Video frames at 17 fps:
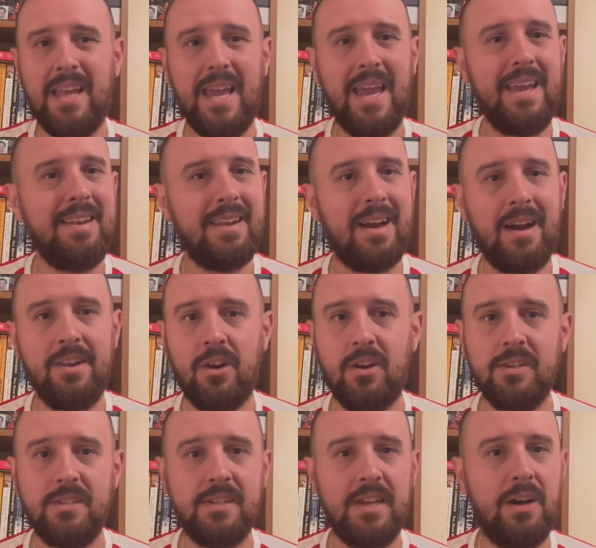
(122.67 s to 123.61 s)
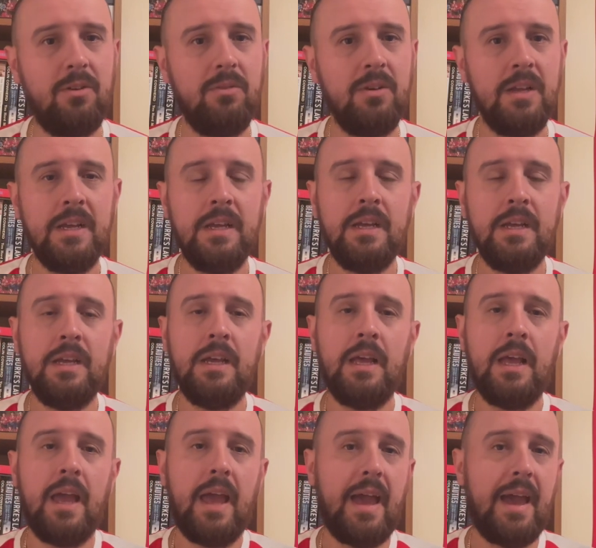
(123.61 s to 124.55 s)
8-9 yards out.
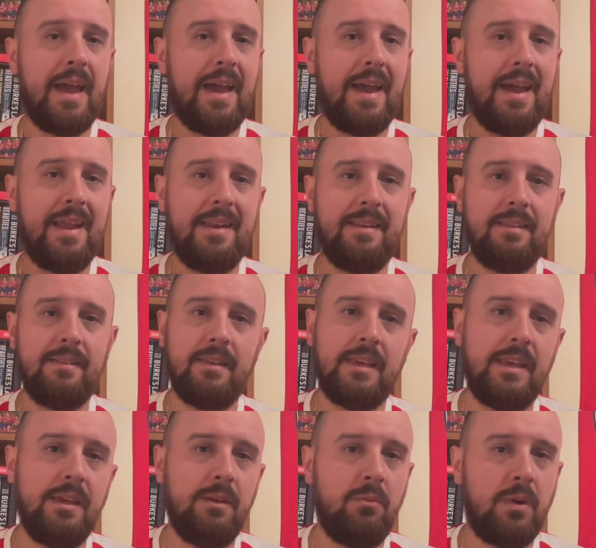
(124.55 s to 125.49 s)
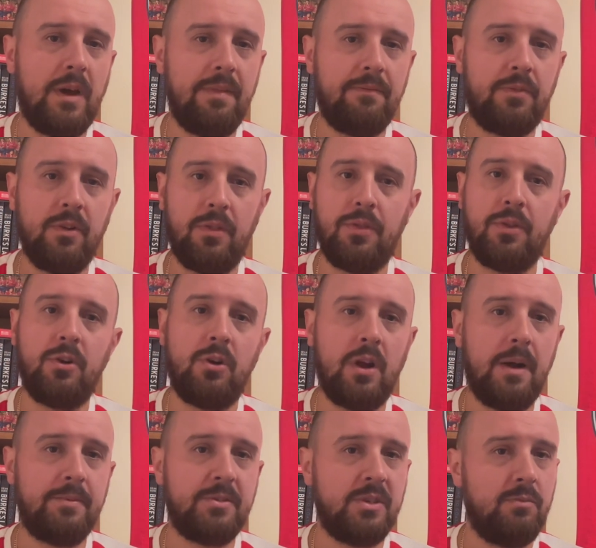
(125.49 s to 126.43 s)
And he went for the third
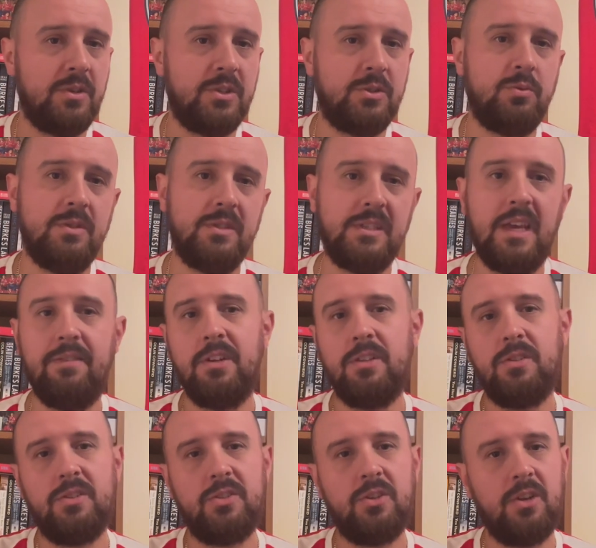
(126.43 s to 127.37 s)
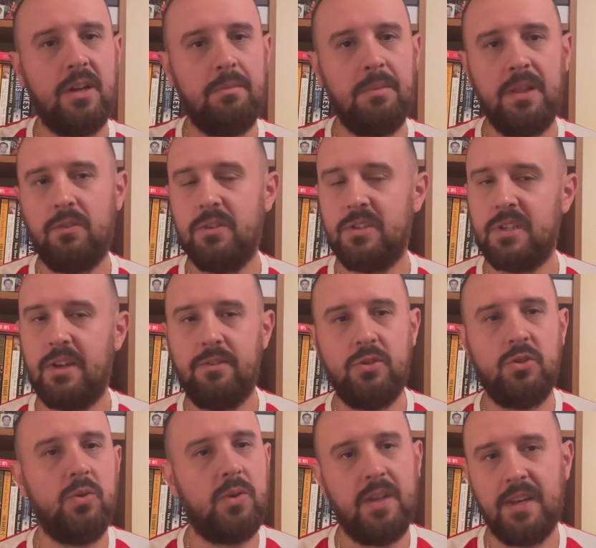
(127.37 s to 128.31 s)
option, which was giving it to Sergei
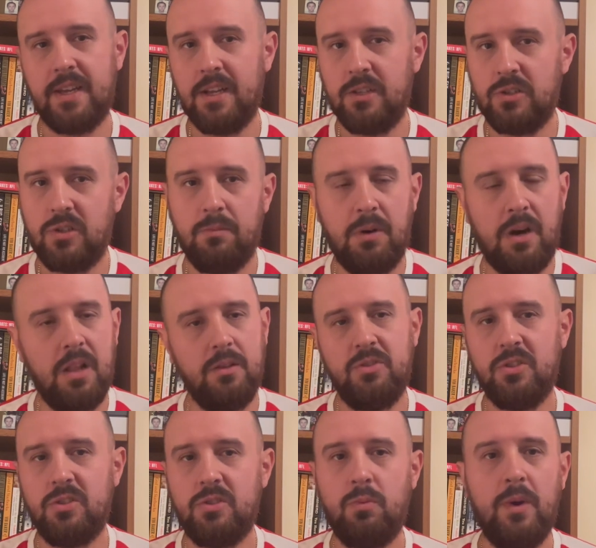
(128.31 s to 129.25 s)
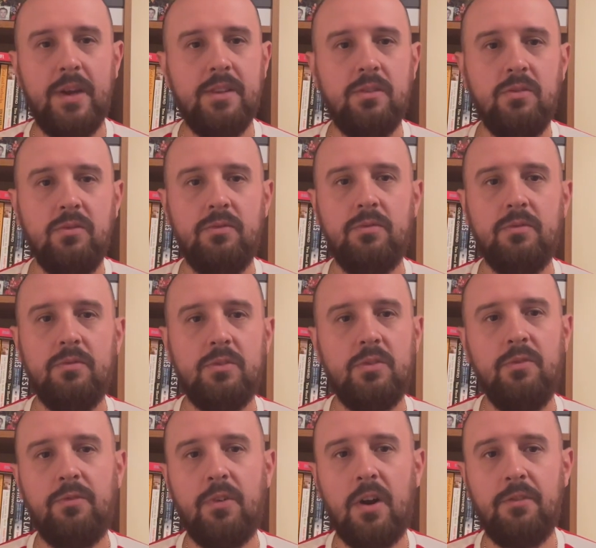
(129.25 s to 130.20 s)
Milinkovic-Savic, who couldn't catch the ball. It was just way too
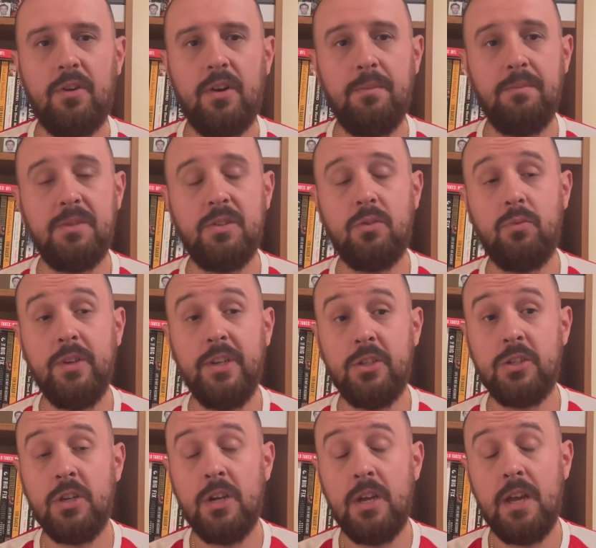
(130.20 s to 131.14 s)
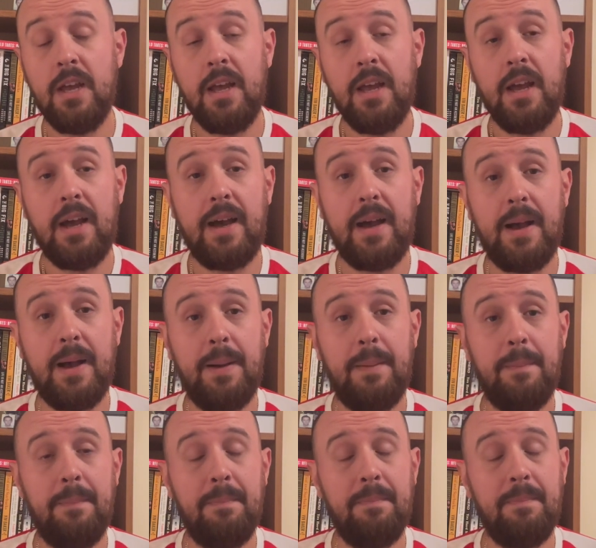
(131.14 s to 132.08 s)
far for him to reach.
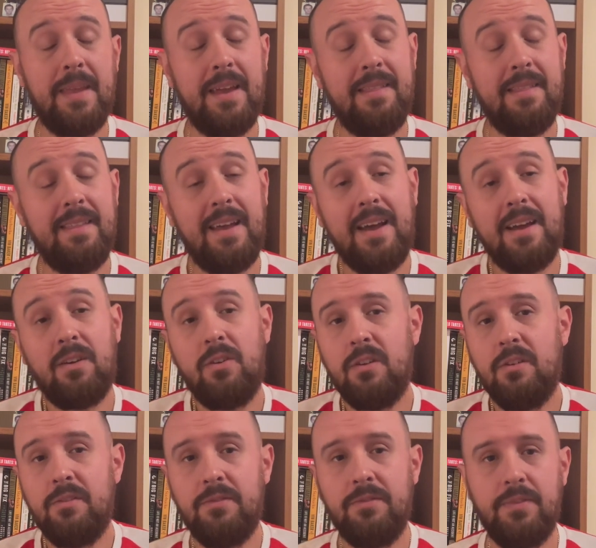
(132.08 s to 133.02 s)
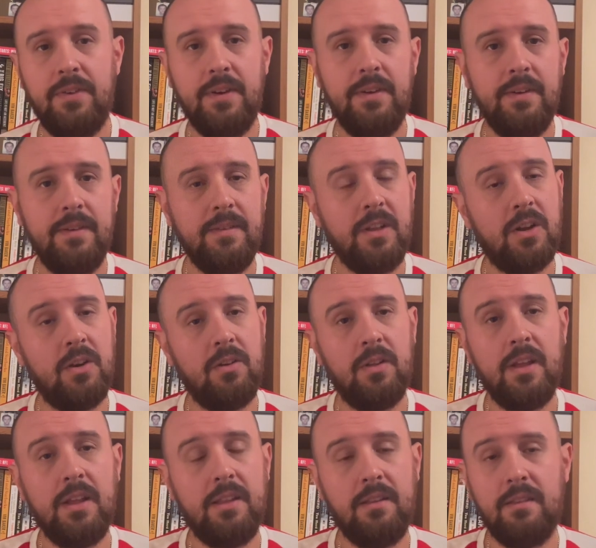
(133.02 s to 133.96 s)
And that could have,
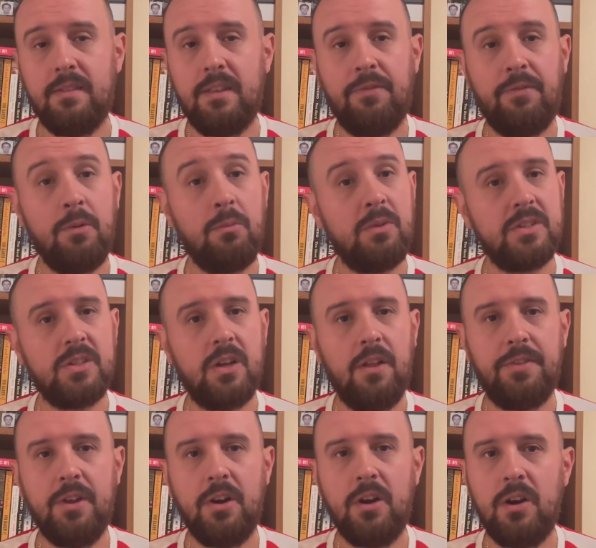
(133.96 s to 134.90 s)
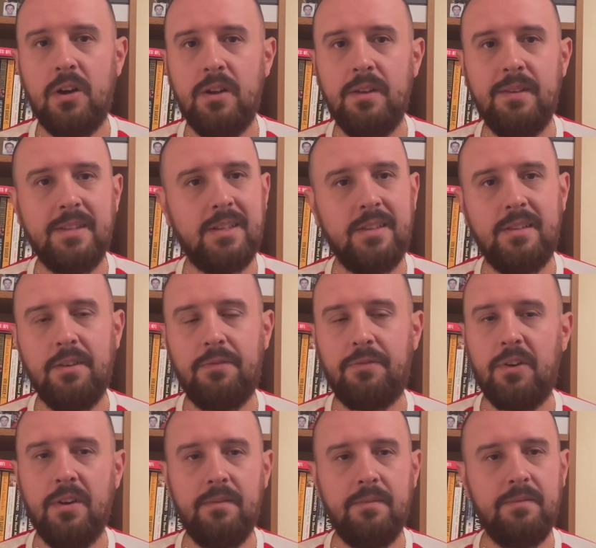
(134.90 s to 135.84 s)
different result there. It's a
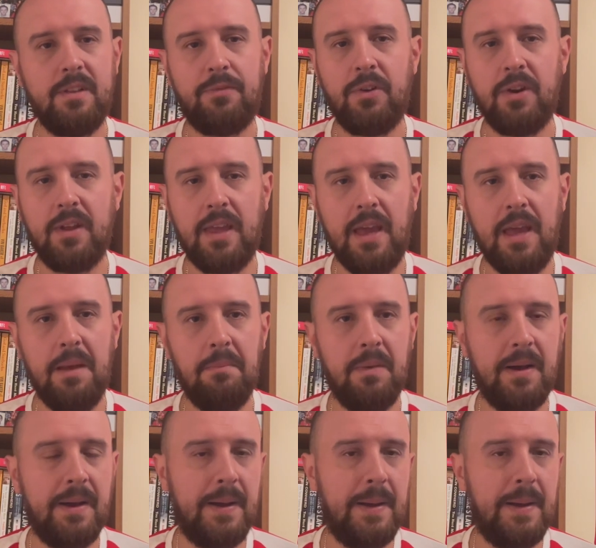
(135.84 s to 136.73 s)
different game.